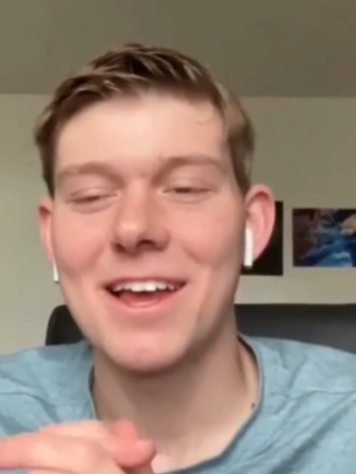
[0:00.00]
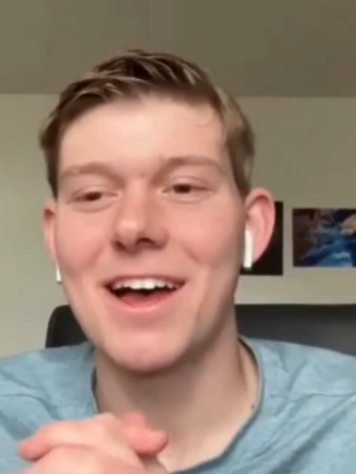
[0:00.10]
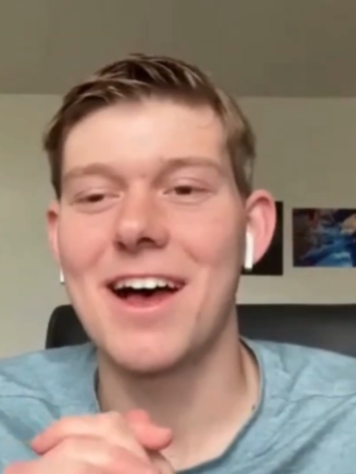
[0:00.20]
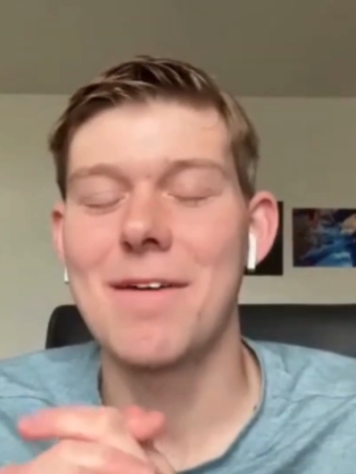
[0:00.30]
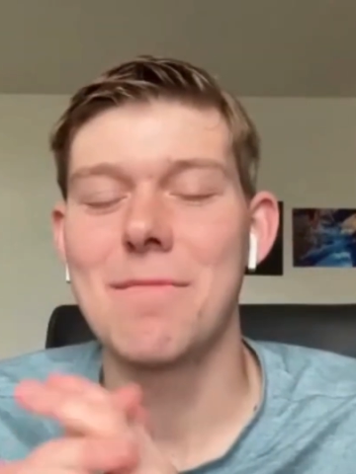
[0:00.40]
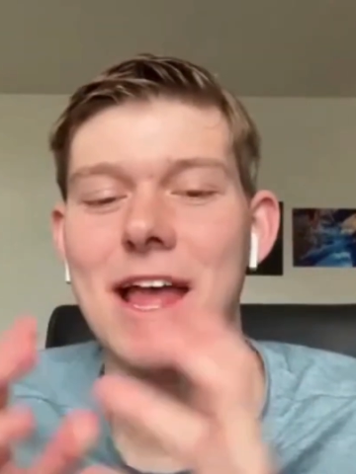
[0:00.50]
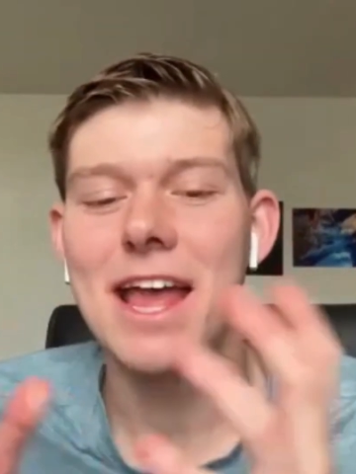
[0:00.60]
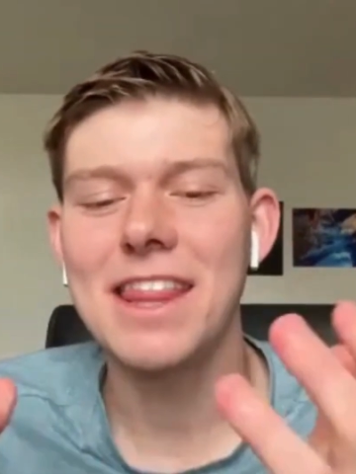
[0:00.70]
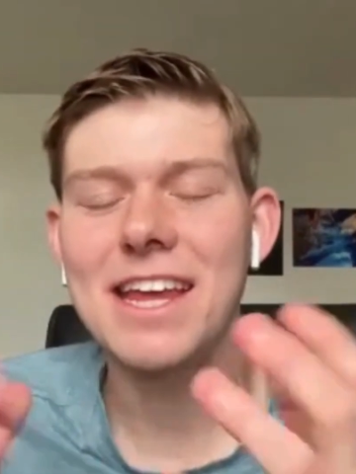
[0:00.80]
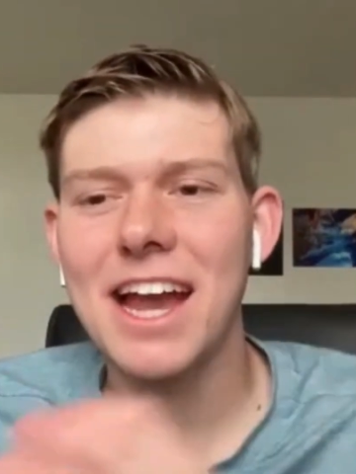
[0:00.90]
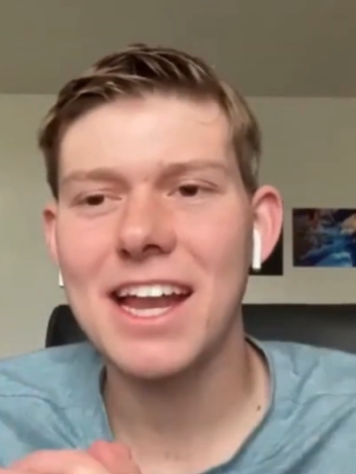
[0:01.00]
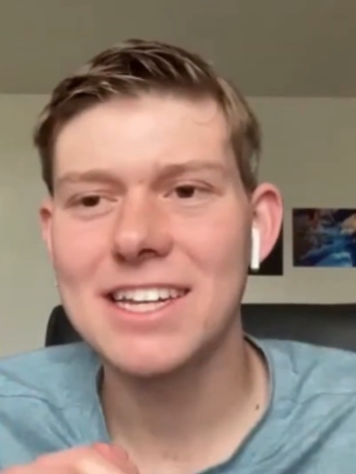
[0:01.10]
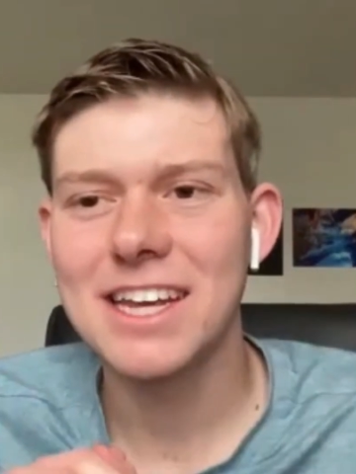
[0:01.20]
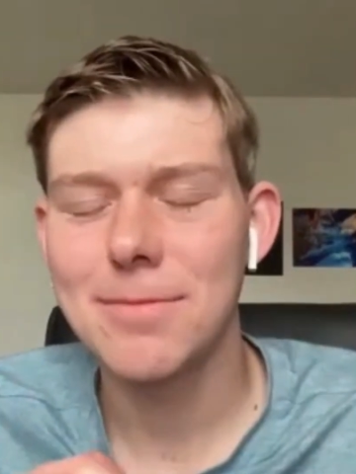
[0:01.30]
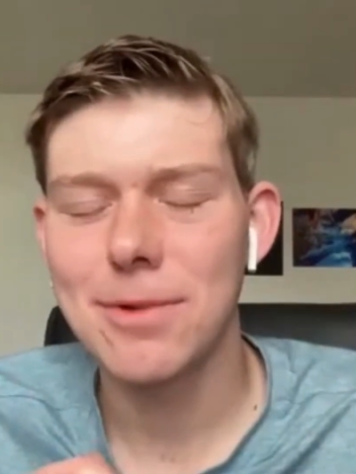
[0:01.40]
And then kind of
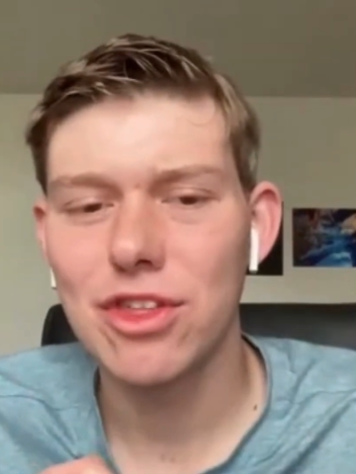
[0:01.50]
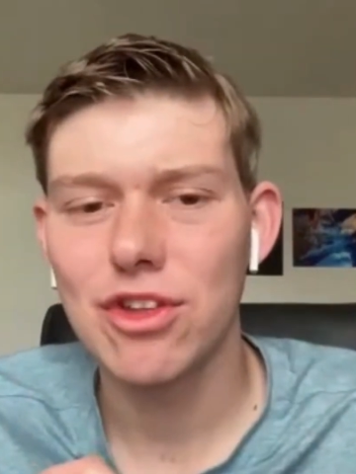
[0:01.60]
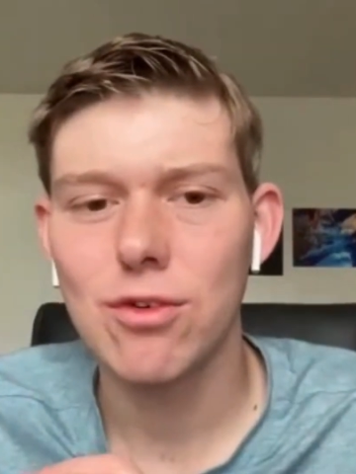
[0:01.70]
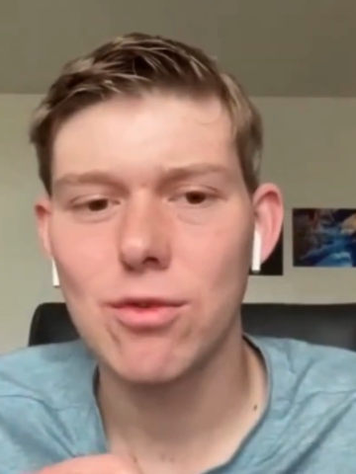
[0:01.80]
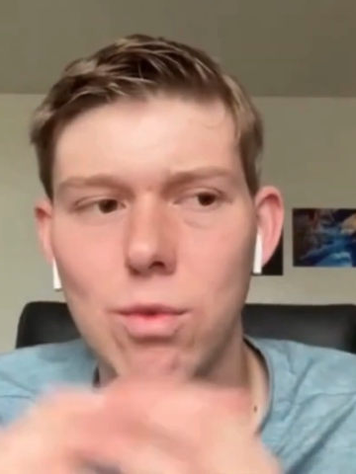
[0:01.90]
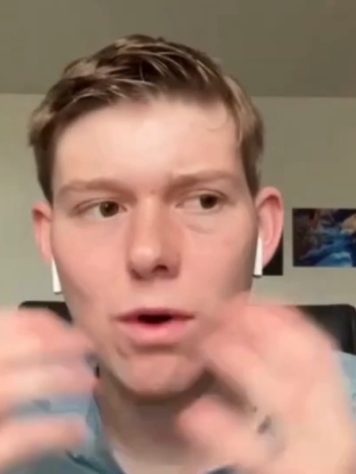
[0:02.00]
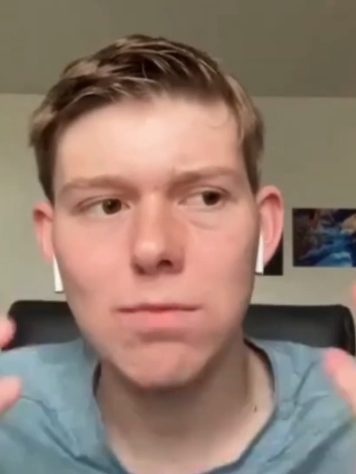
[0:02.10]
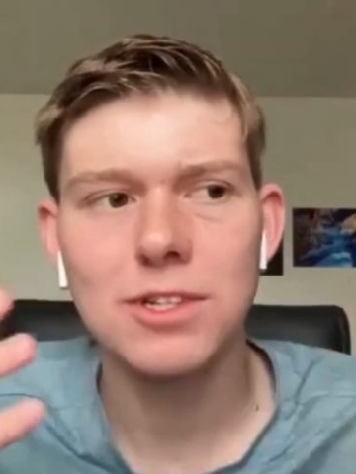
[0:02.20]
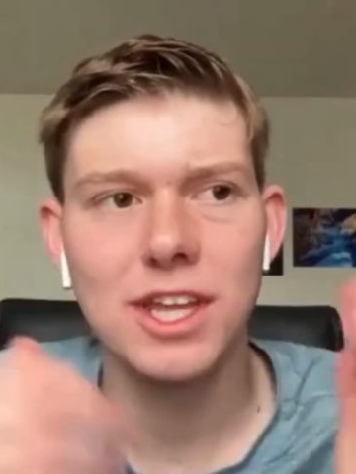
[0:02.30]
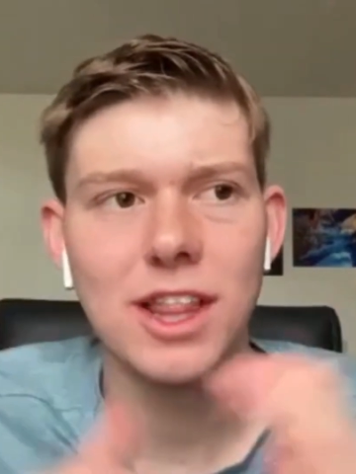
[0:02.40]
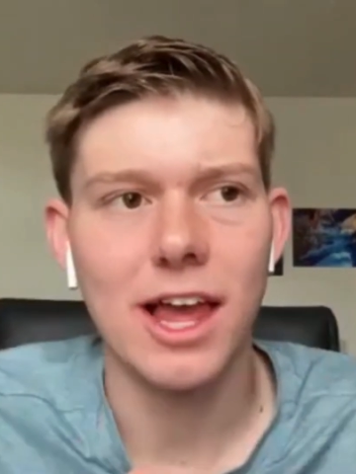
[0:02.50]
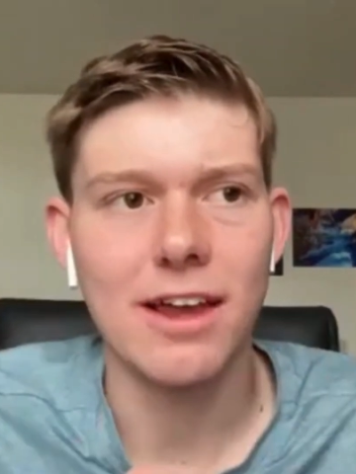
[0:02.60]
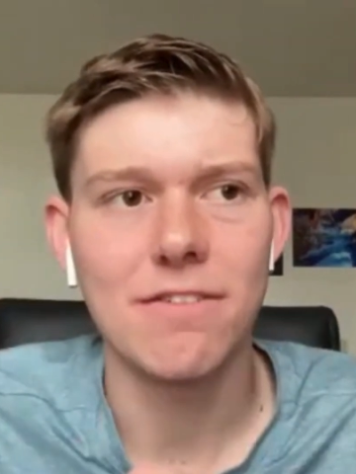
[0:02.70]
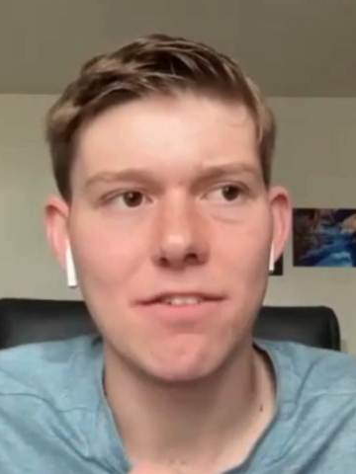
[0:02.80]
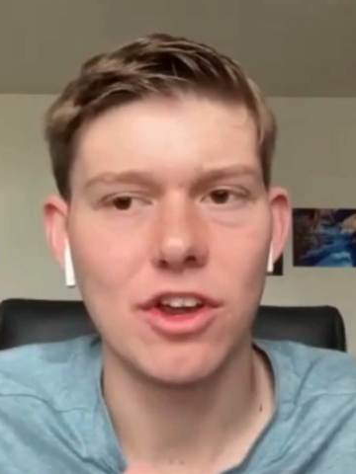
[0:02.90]
take me through what was it
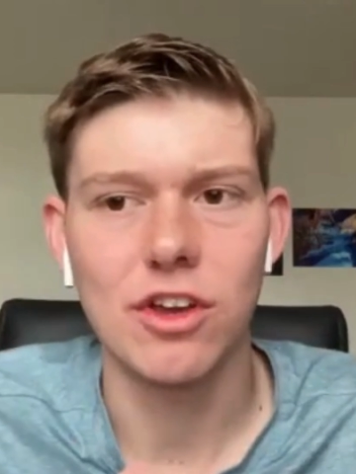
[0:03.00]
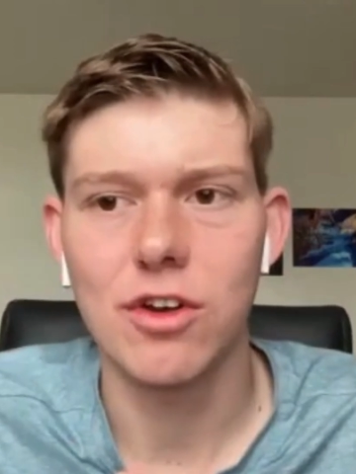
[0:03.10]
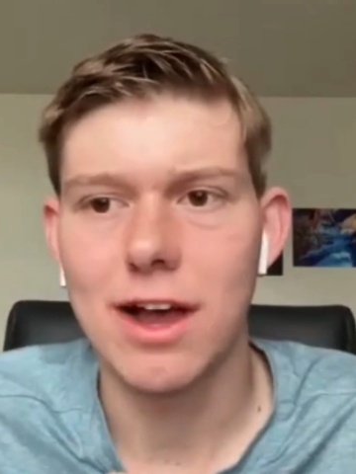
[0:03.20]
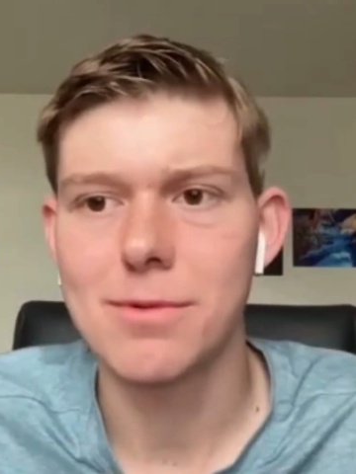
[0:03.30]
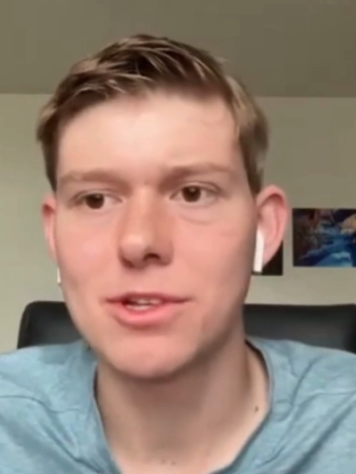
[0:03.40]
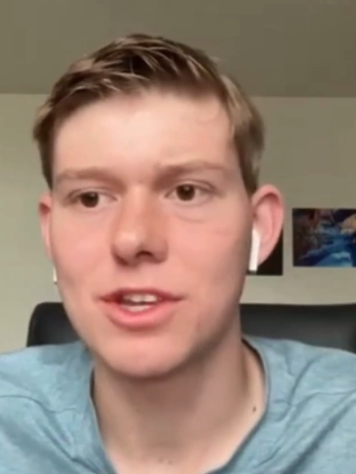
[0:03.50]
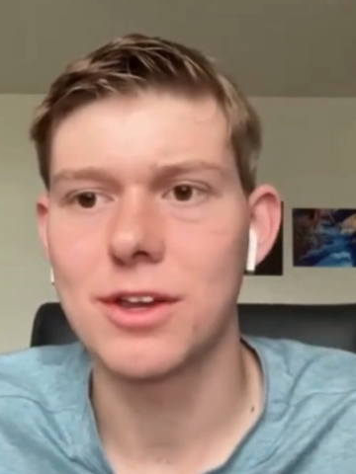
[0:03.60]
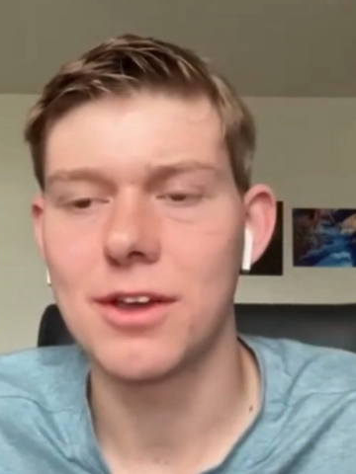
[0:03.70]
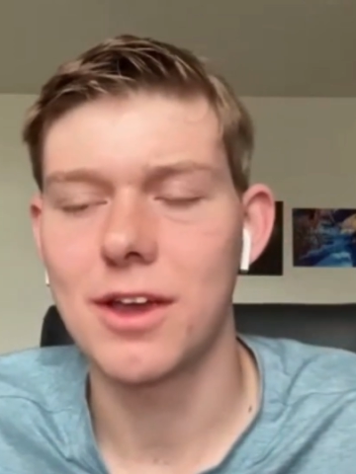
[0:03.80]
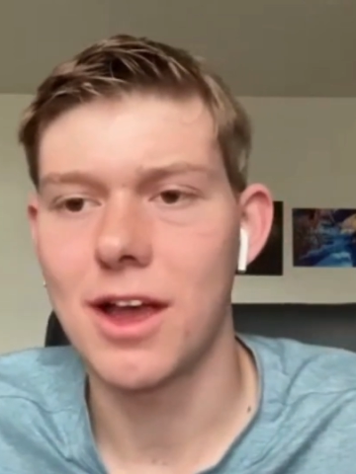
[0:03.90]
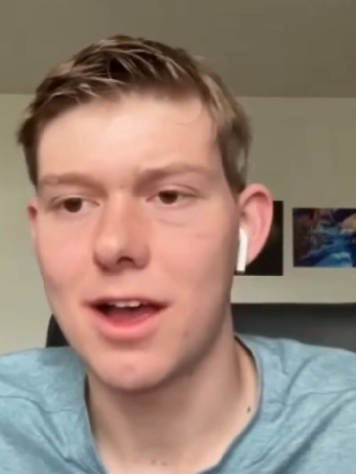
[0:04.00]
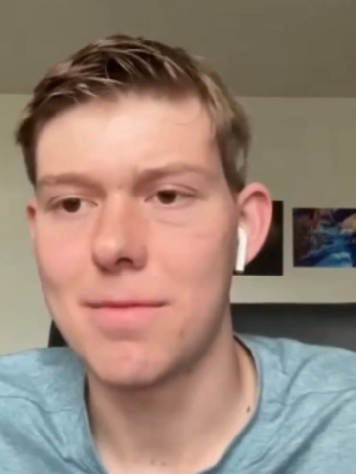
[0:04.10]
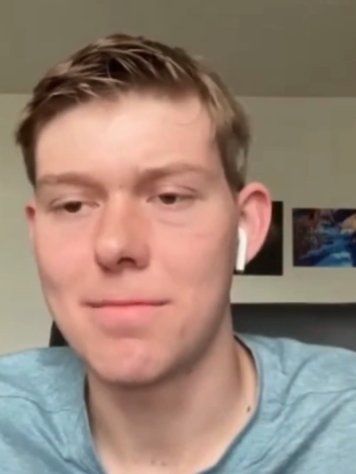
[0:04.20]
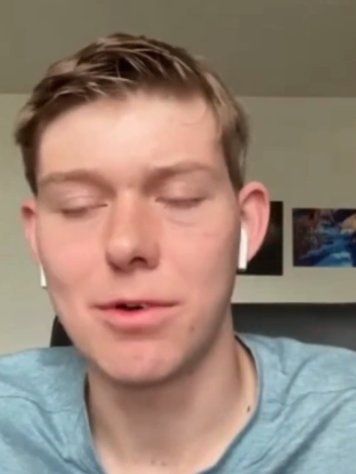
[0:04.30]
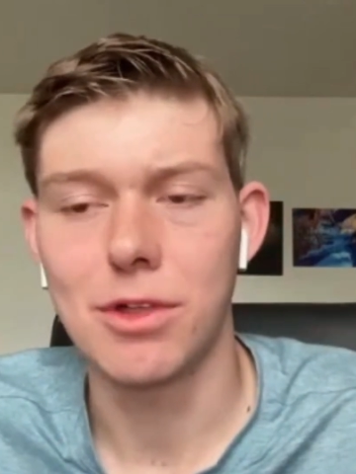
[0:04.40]
like for you, obviously,
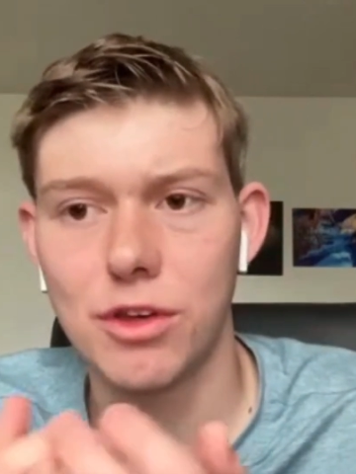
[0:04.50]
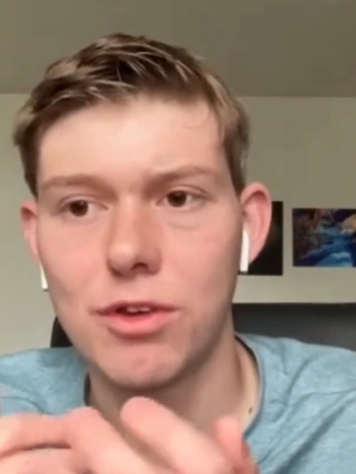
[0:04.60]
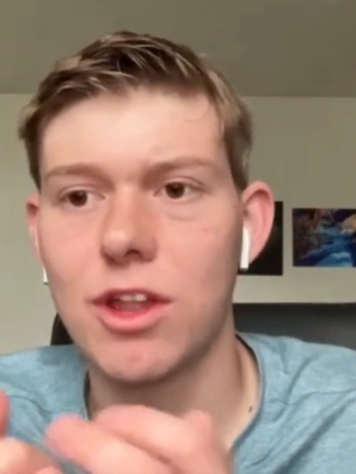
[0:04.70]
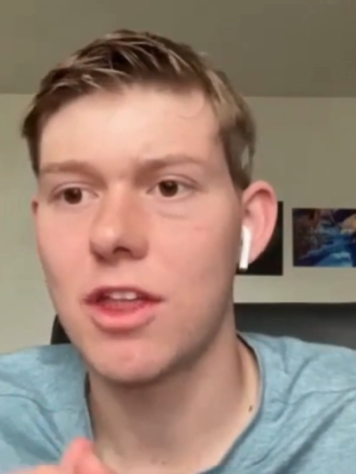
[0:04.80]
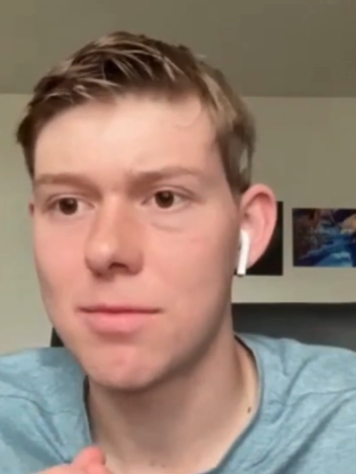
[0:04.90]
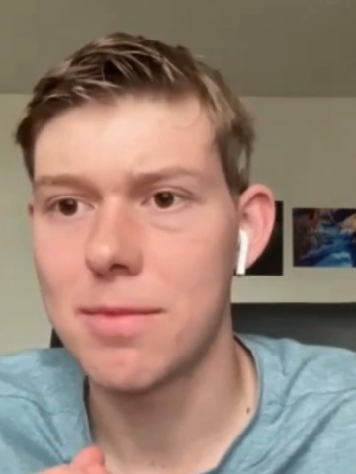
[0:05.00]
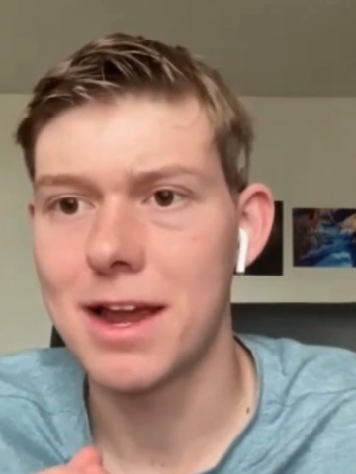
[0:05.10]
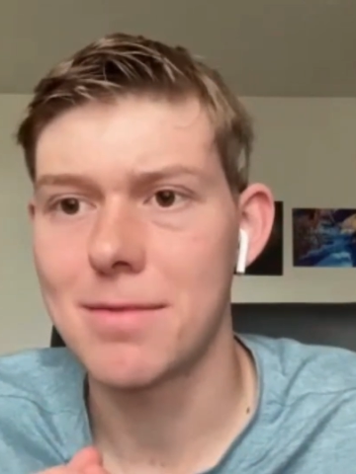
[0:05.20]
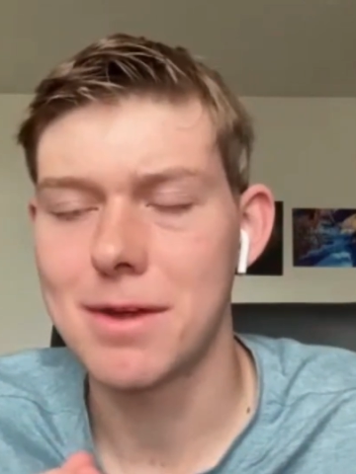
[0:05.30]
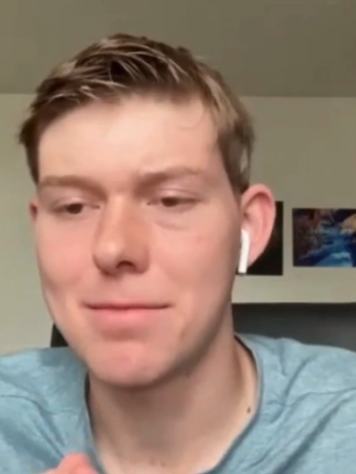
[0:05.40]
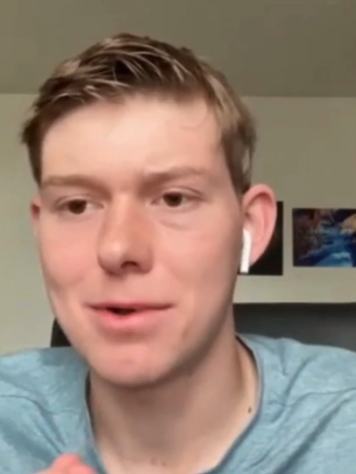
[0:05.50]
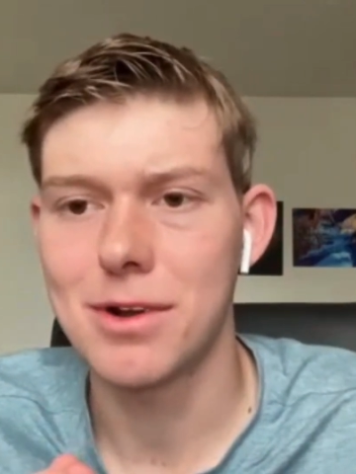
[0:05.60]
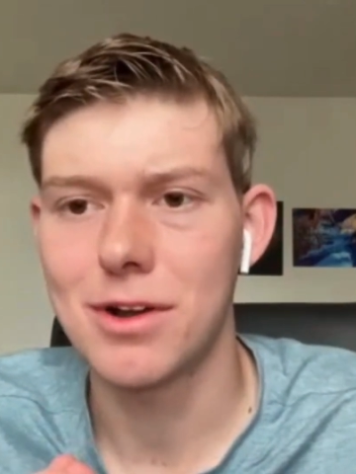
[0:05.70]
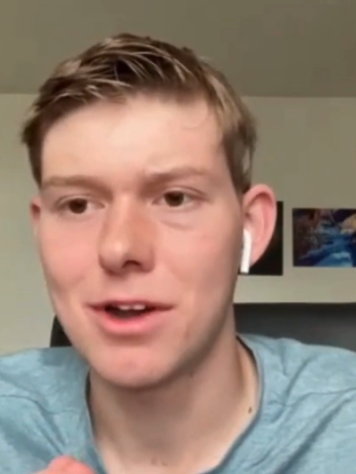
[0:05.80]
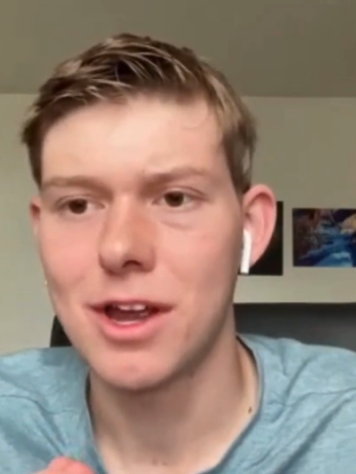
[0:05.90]
with you and the other band
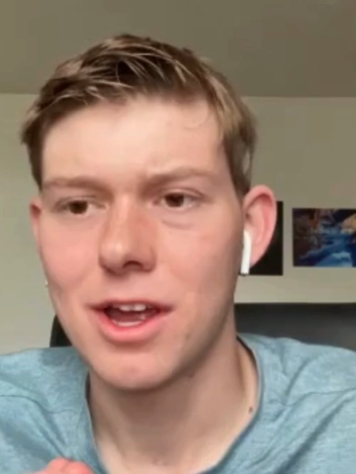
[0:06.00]
member,